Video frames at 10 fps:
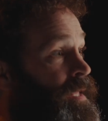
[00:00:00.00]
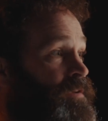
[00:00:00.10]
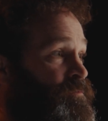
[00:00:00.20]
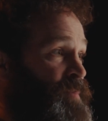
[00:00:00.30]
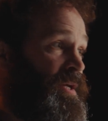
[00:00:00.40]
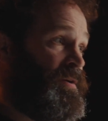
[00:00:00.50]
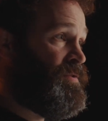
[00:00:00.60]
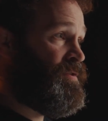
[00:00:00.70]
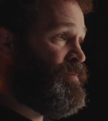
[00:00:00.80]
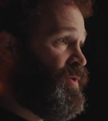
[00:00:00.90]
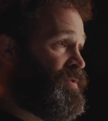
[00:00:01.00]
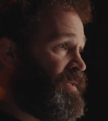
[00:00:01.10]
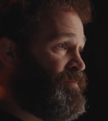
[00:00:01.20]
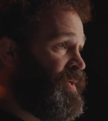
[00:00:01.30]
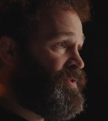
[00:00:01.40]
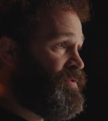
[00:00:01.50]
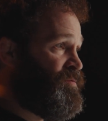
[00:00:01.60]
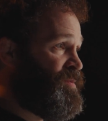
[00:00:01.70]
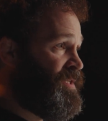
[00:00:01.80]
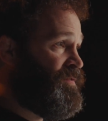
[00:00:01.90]
If peers are posting pictures of
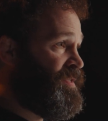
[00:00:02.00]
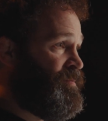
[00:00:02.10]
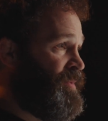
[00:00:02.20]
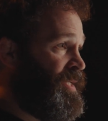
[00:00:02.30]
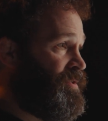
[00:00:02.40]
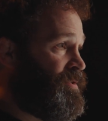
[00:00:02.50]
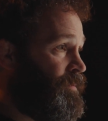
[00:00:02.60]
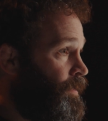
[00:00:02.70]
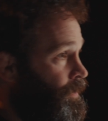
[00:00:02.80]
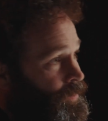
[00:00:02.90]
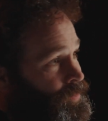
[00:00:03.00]
themselves at the beach, your